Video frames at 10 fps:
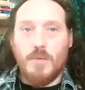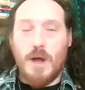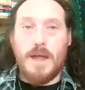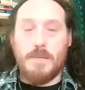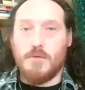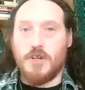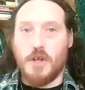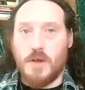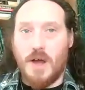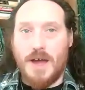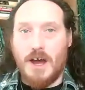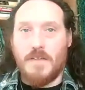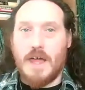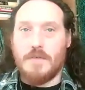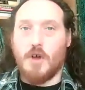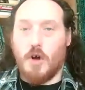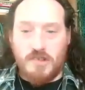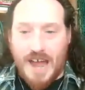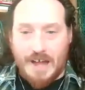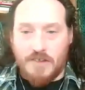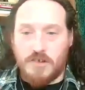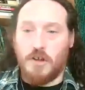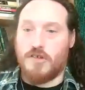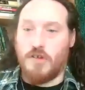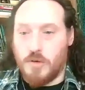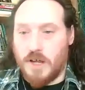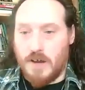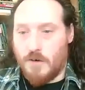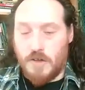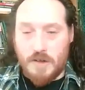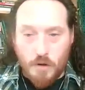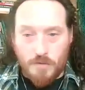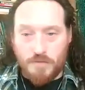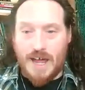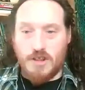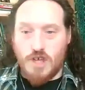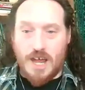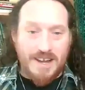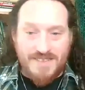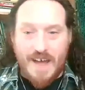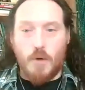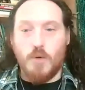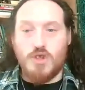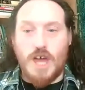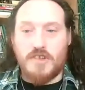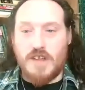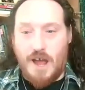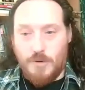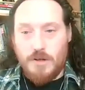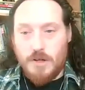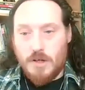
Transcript: where people do go out and they've got tactical assault gear on, they've got flak jackets, that all checks out.